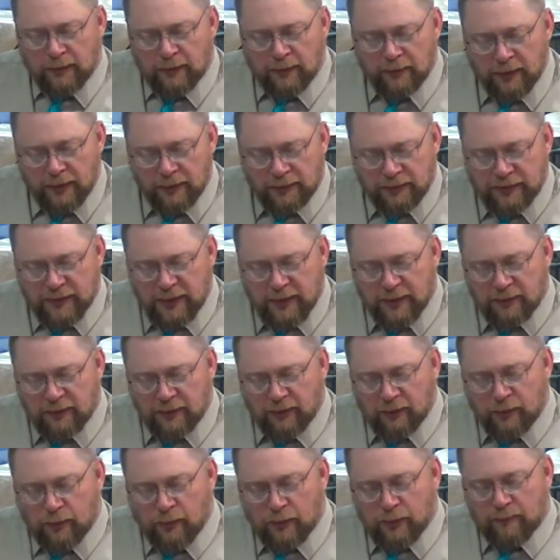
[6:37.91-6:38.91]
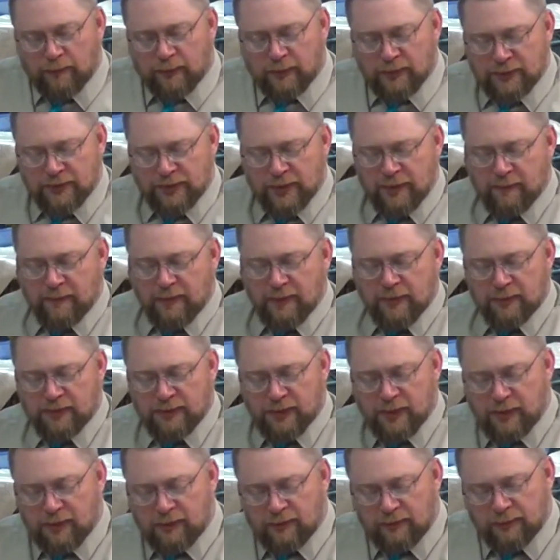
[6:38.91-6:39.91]
Thus saith the Lord, verse 7 It
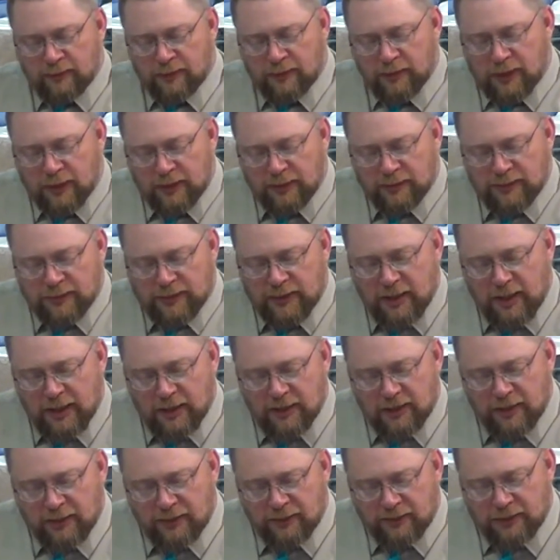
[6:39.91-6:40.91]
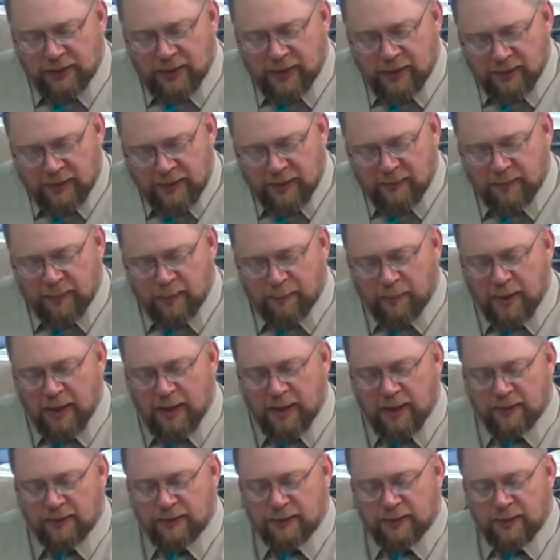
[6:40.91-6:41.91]
shall not stand, neither shall it come to
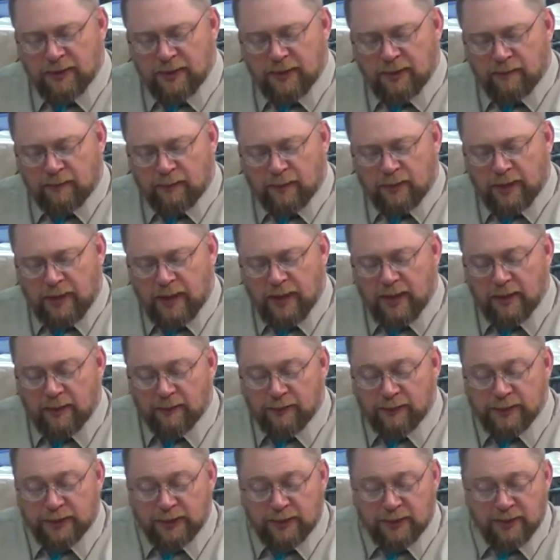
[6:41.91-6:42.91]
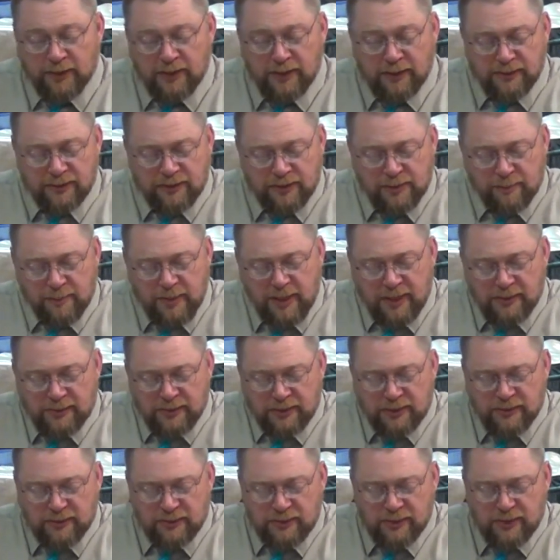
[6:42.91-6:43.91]
pass. For the head of Syria is
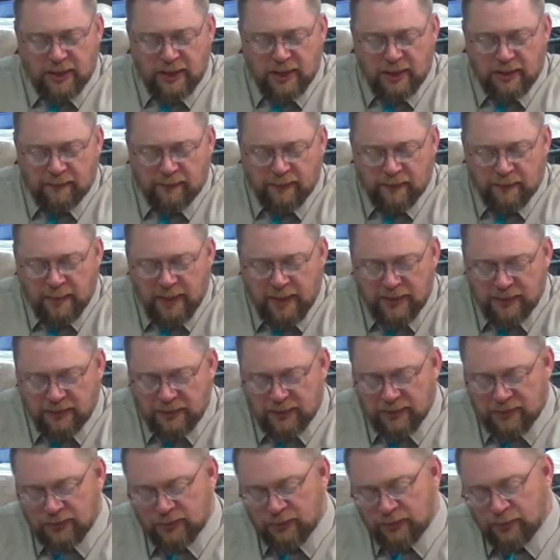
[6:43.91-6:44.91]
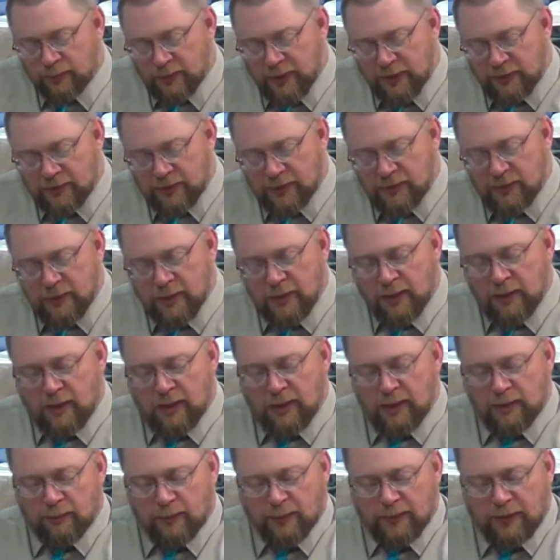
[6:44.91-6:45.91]
Damascus, and the head of Damascus is Reason.
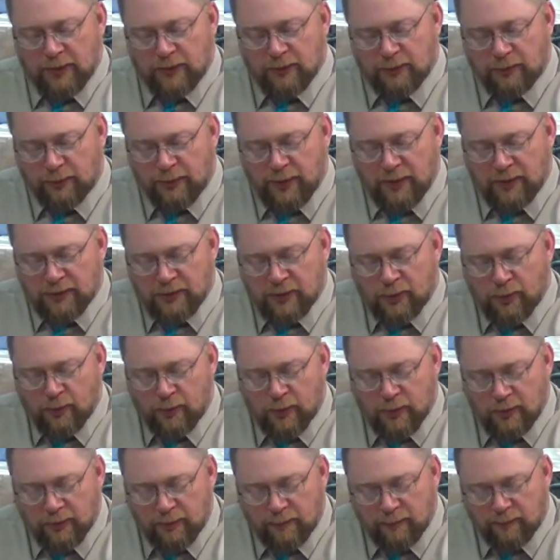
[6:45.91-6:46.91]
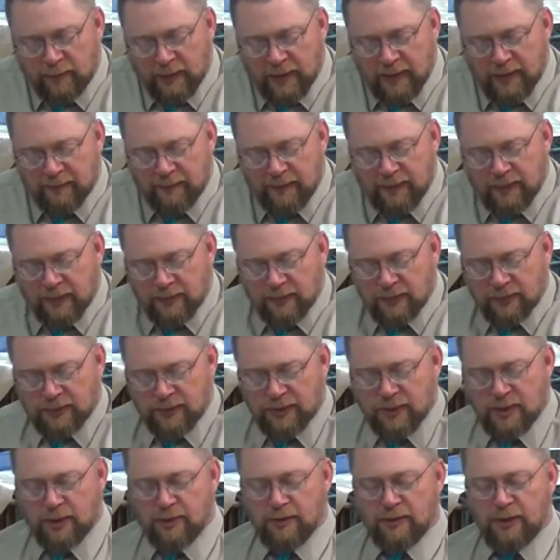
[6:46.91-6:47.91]
And within three score and five years
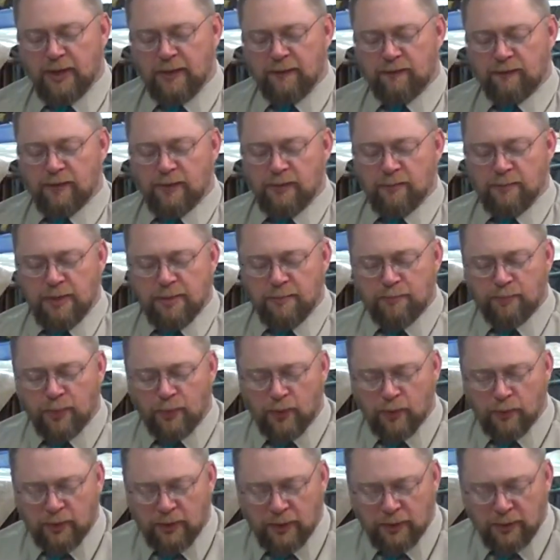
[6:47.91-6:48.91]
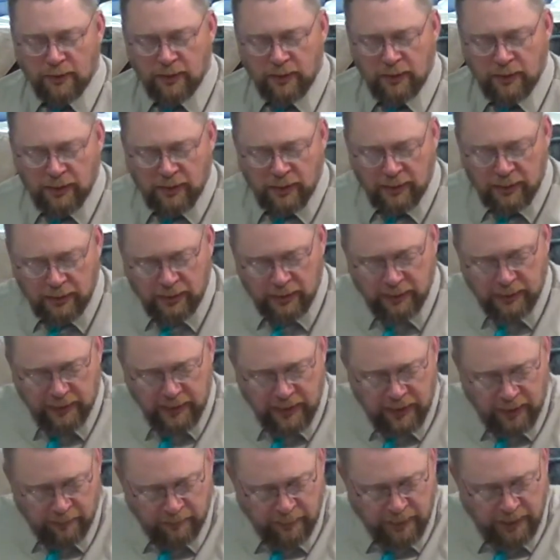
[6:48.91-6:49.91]
shall Ephraim be broken, uh,
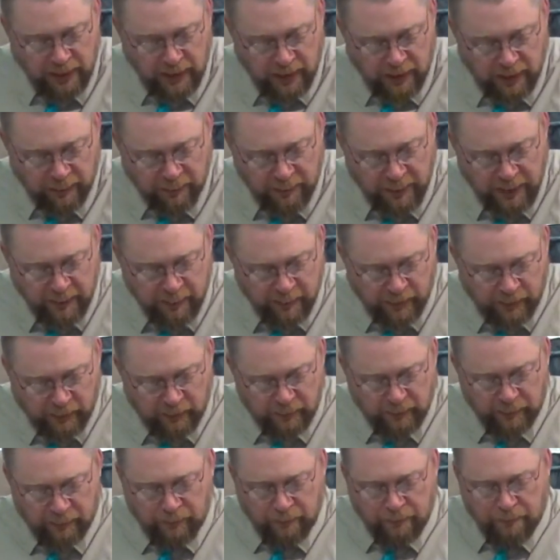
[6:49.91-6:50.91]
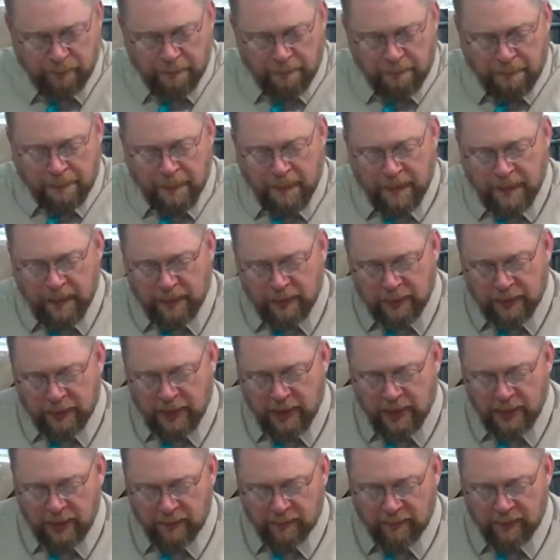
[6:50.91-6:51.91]
that it be not a people. And the
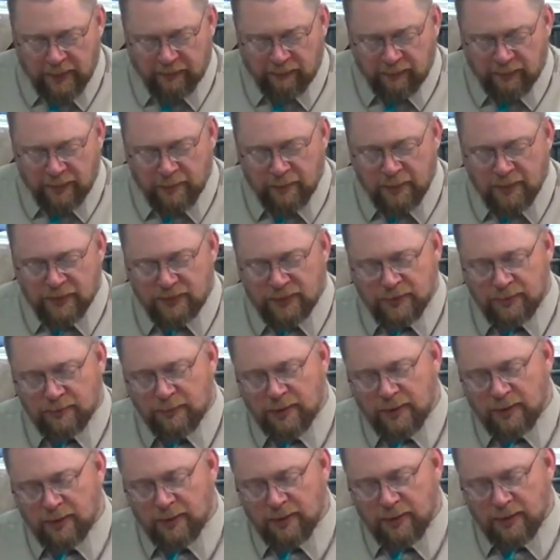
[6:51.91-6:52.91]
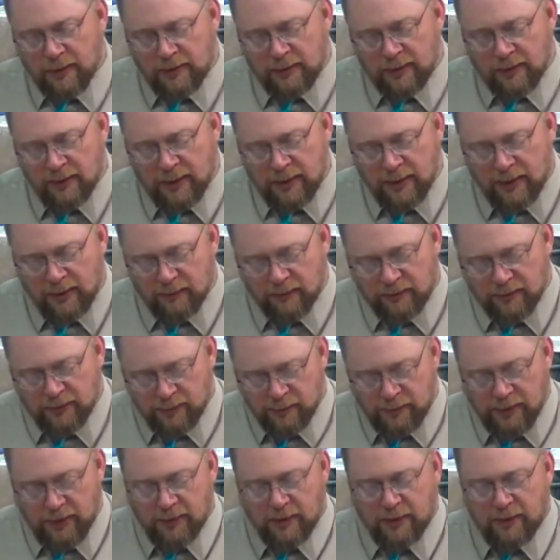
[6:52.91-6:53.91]
head of Ephraim is Samaria, and the head of
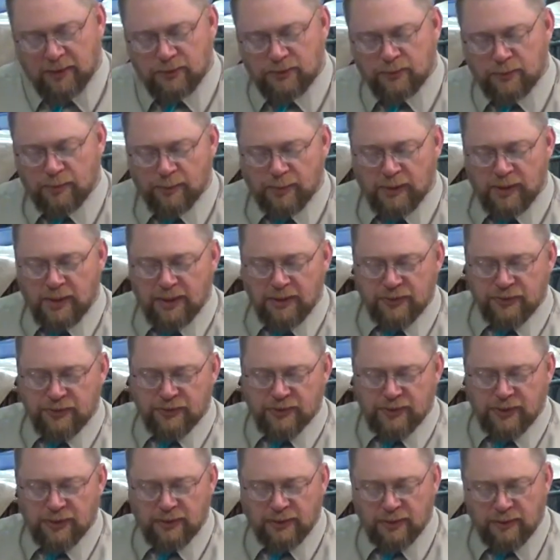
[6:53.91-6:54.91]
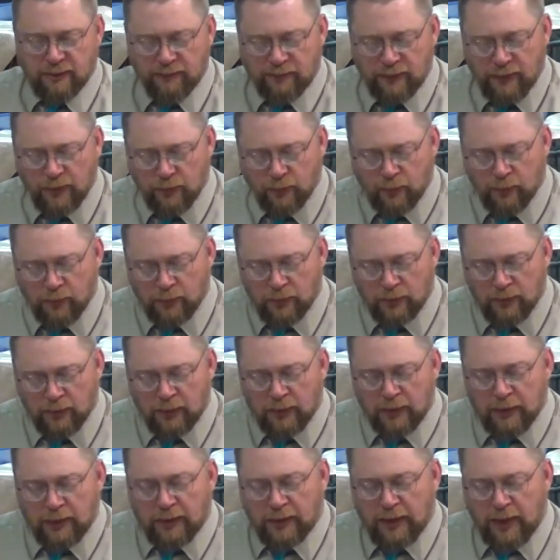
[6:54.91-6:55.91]
Samaria is Remaliah's son. And if you will,
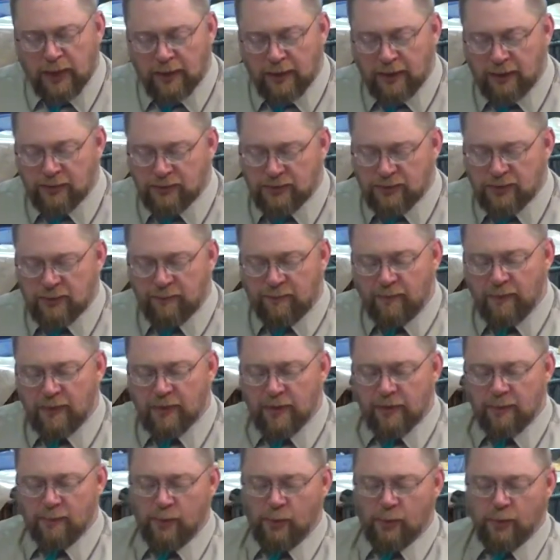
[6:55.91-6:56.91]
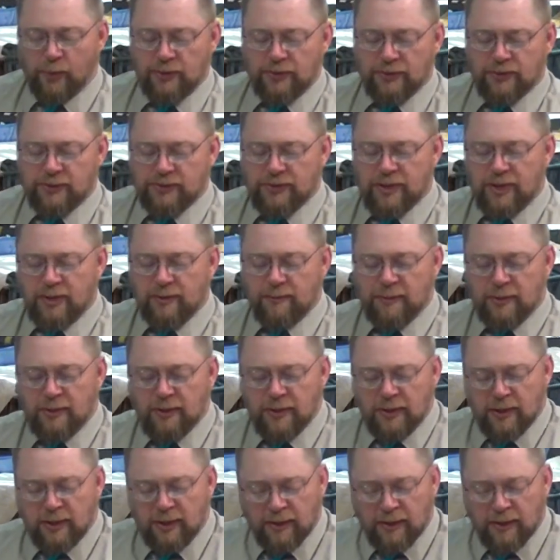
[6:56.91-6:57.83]
now here's a very important statement.